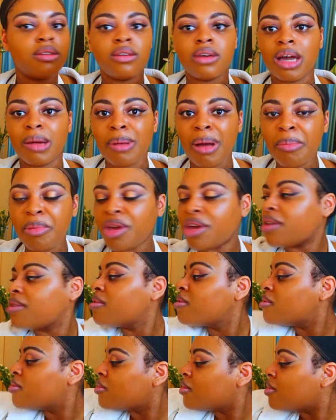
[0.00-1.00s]
I'm happy
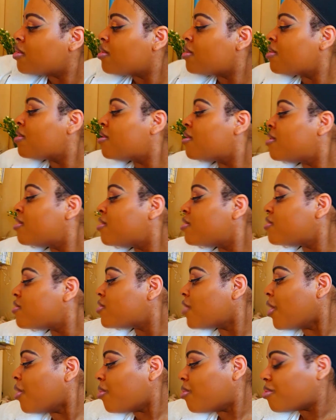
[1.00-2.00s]

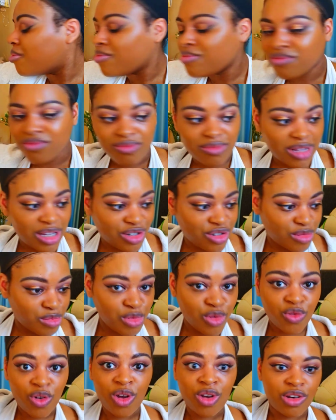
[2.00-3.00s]
so let's just
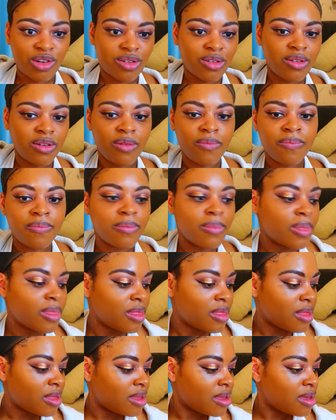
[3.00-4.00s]
move on
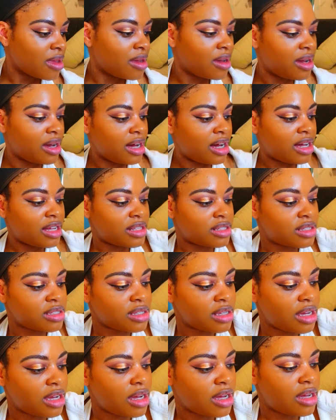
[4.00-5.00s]
and
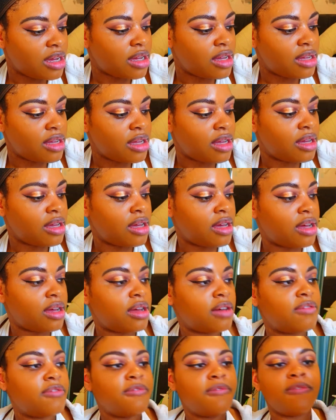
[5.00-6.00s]

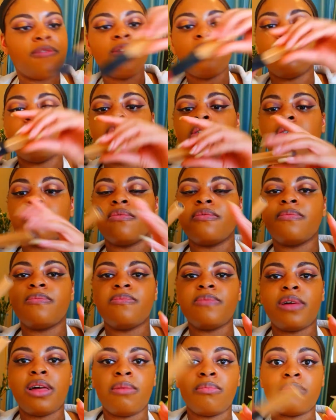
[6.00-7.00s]
for
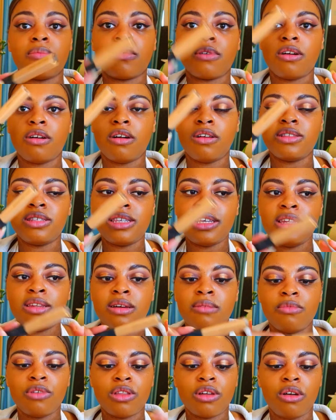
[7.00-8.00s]
um concealer
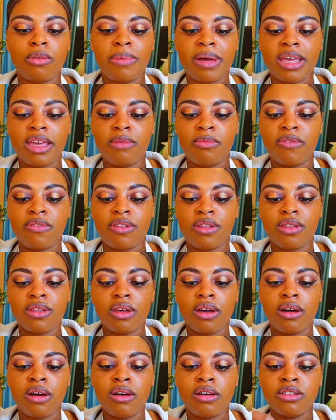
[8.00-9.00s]
I'm gonna go back in with the
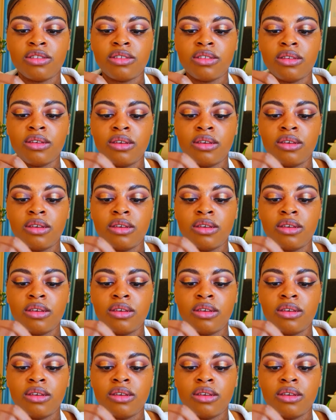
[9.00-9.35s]
NARS